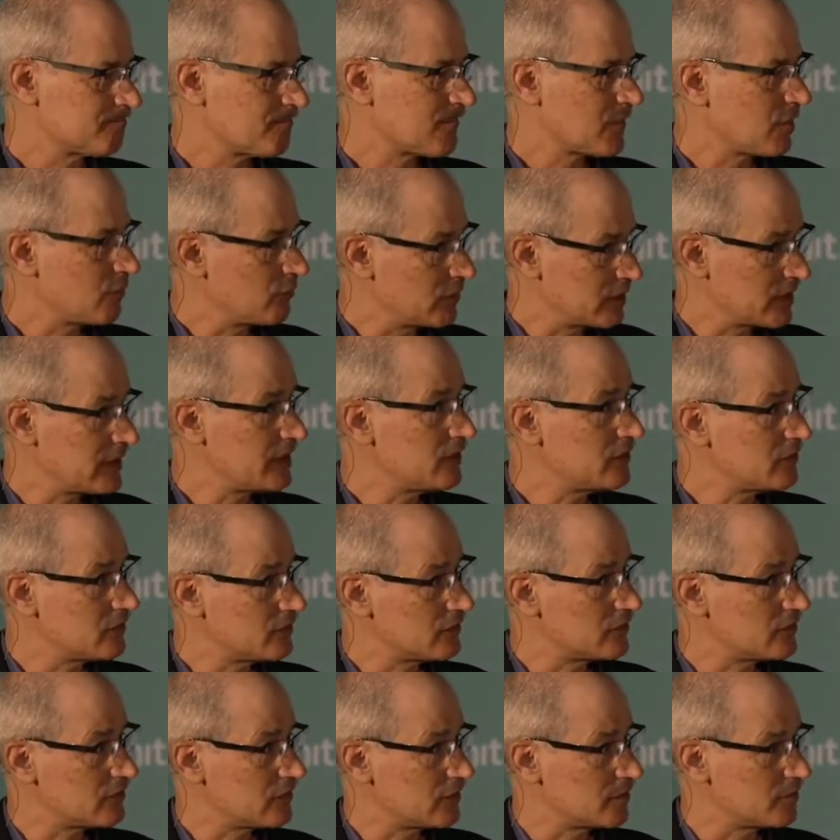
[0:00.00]

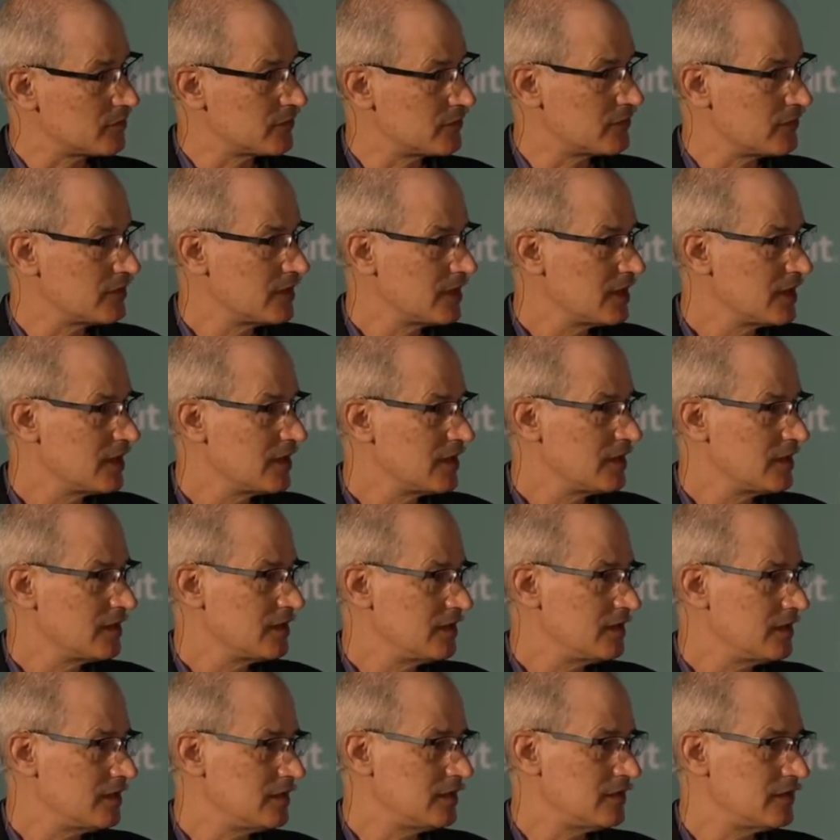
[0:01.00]
relationships
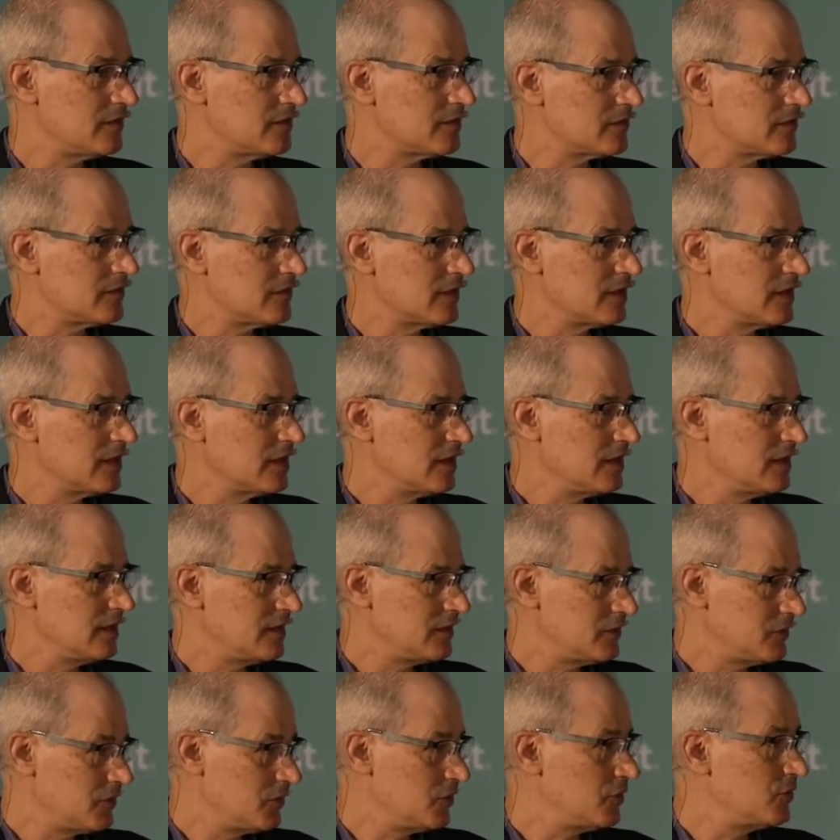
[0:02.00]
is
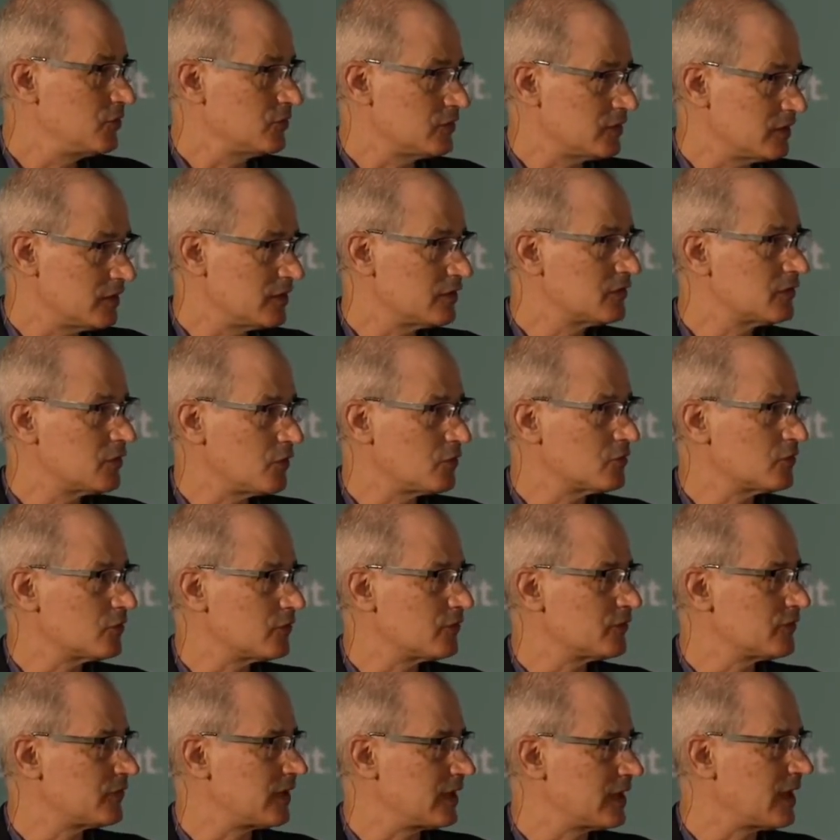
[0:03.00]
huge. In the social
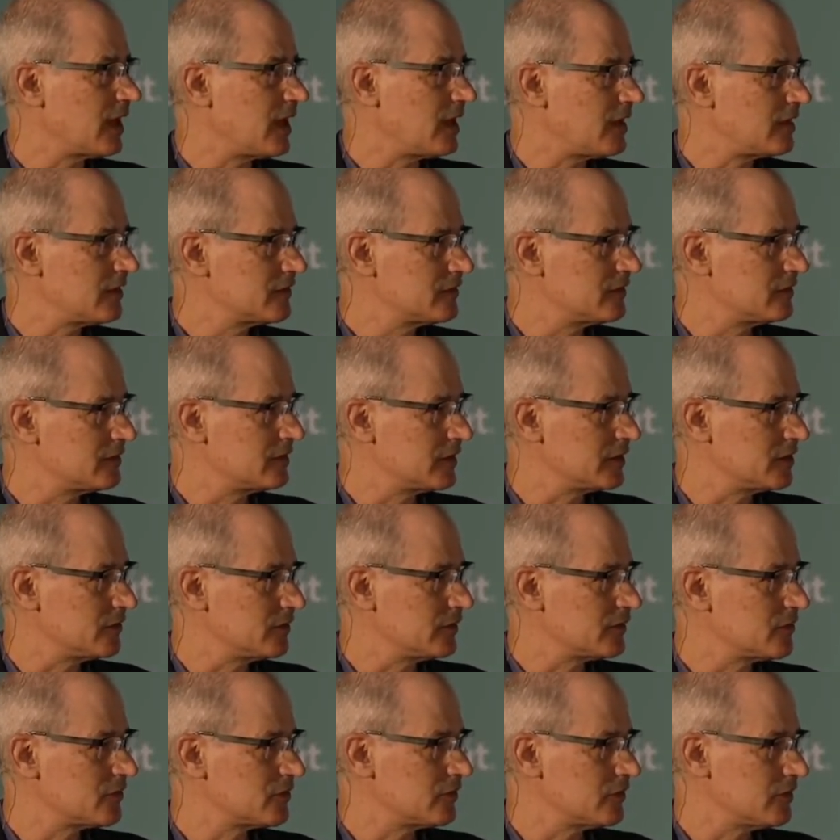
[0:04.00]
psychology
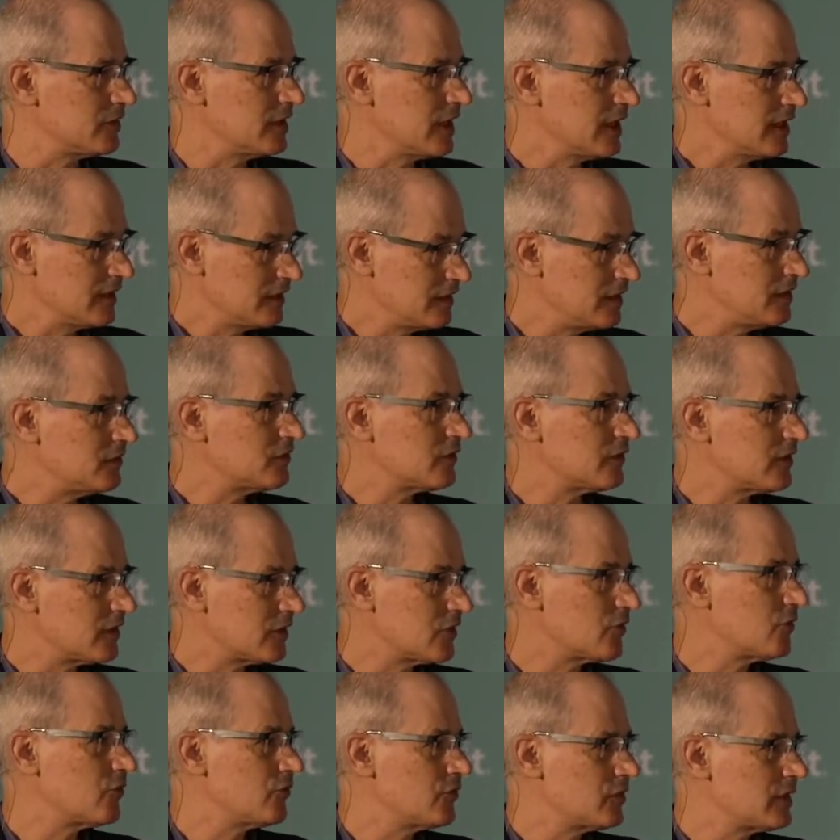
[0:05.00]
literature, these are the
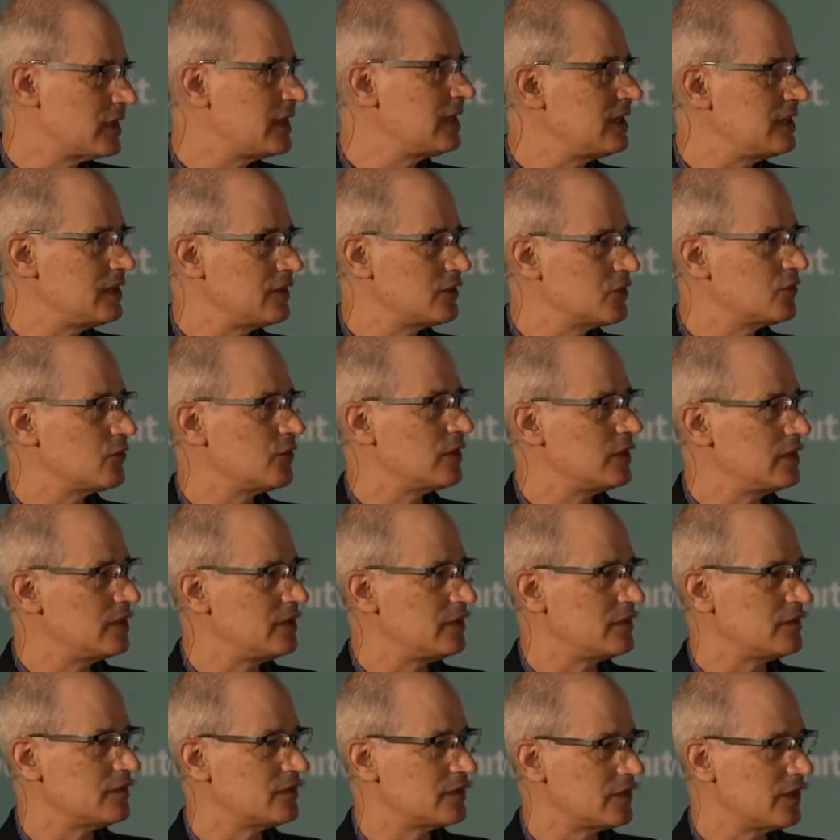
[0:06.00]
key
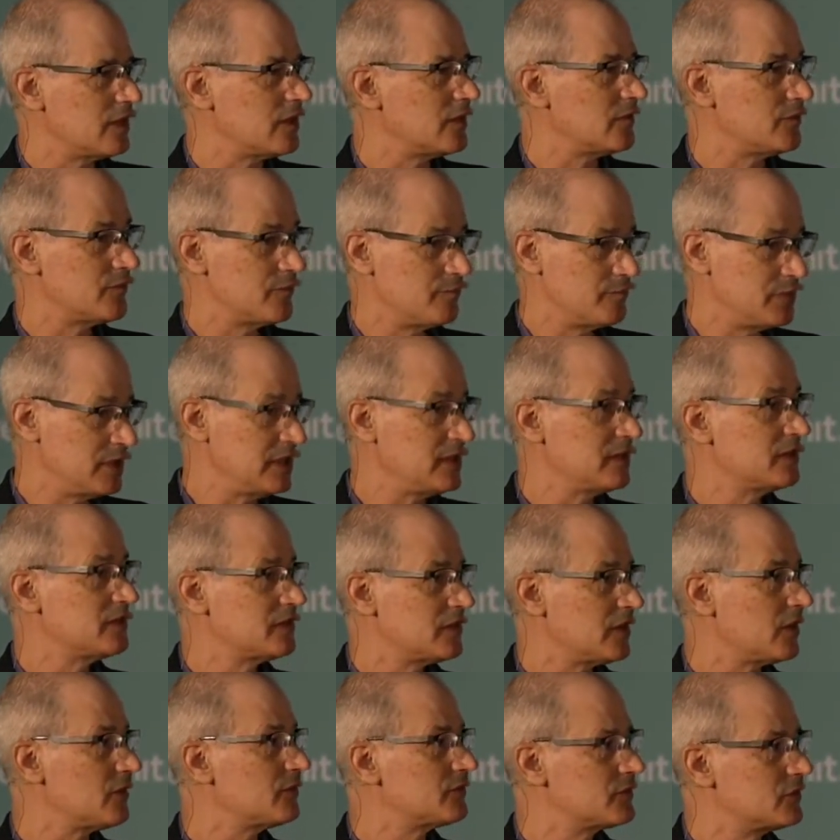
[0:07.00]
ingredients of being
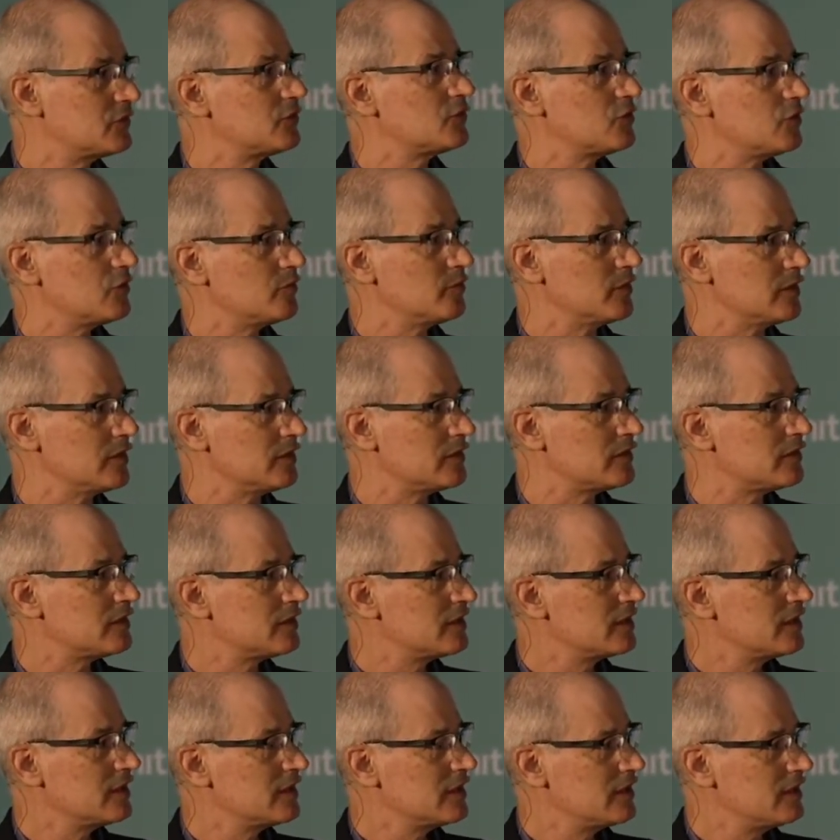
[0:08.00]
self-determined
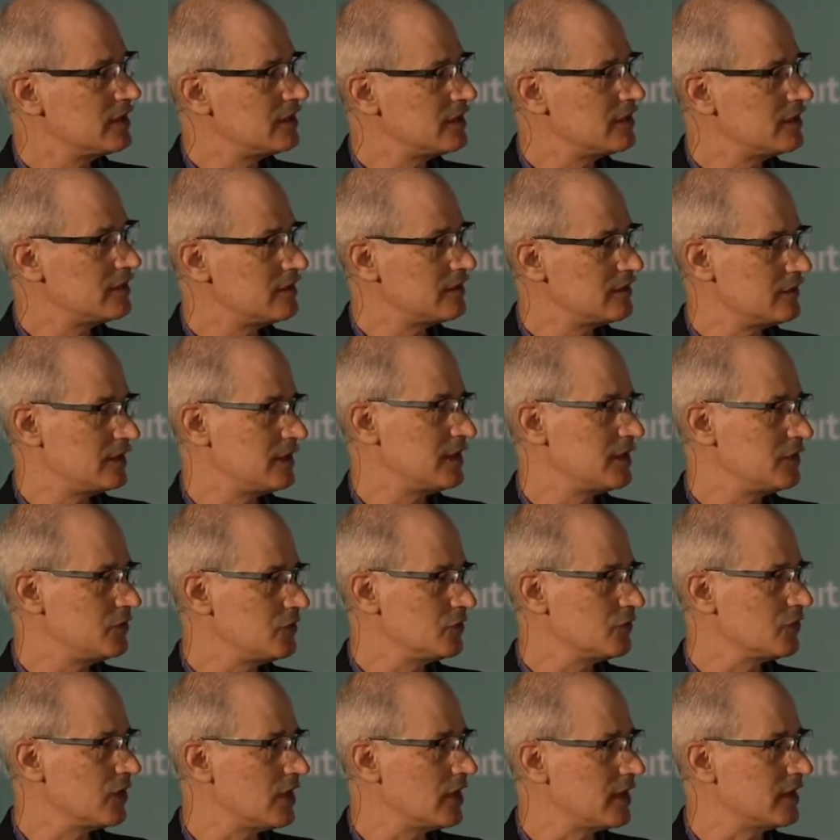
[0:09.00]
in
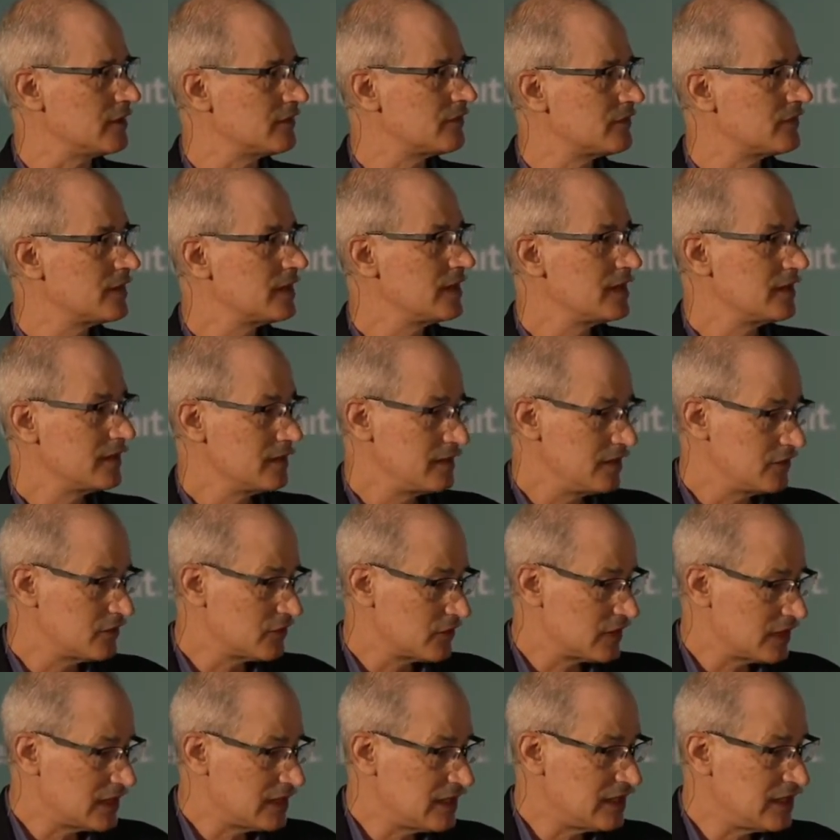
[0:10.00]
your life. These are
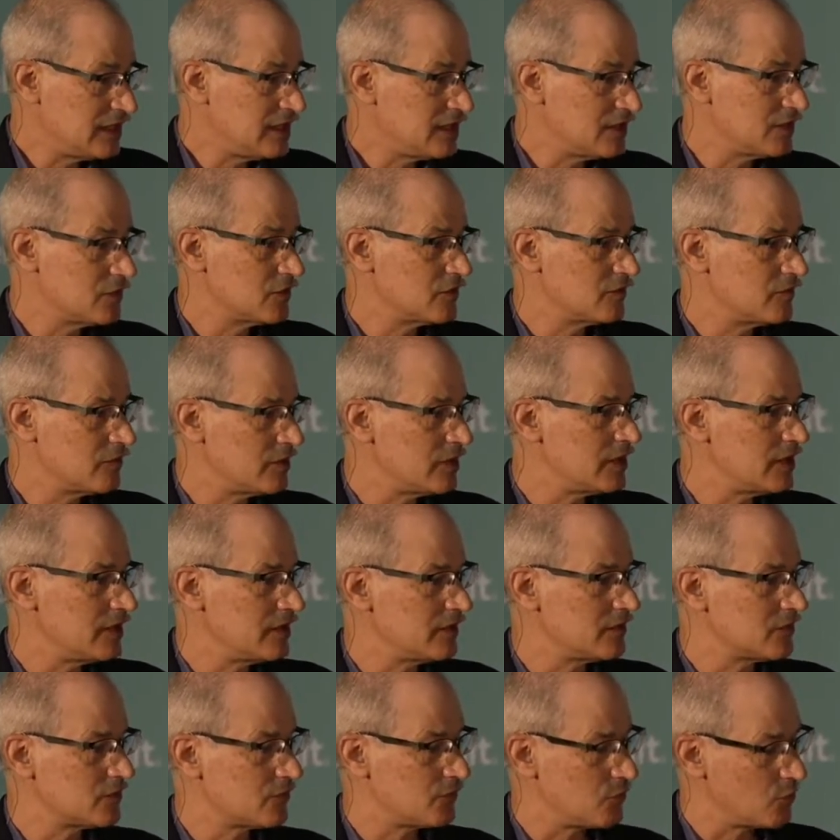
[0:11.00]
the key
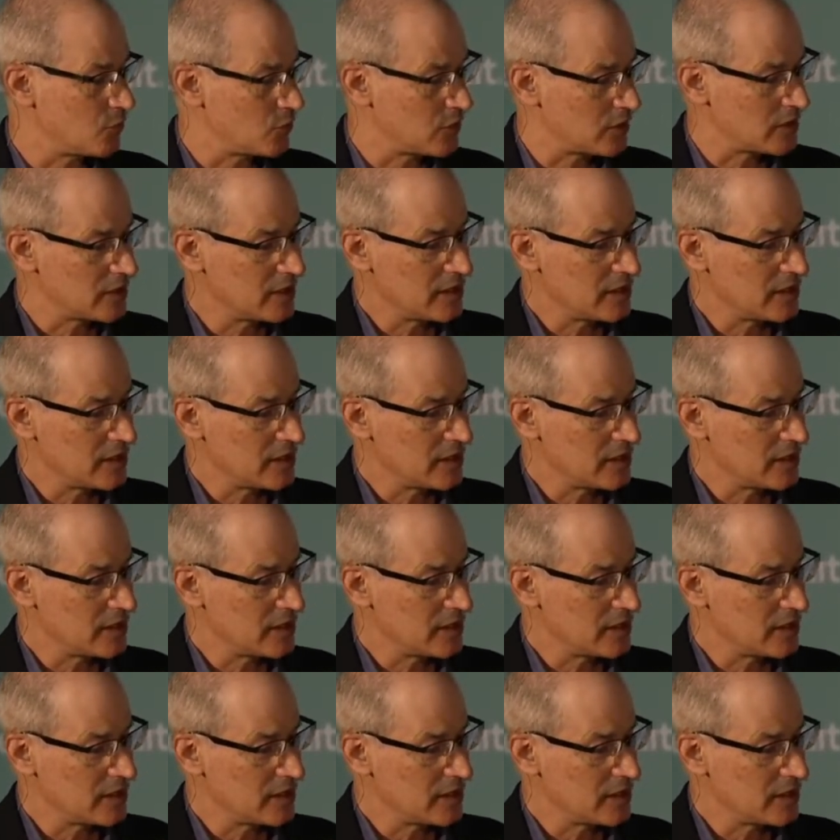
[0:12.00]
ingredients for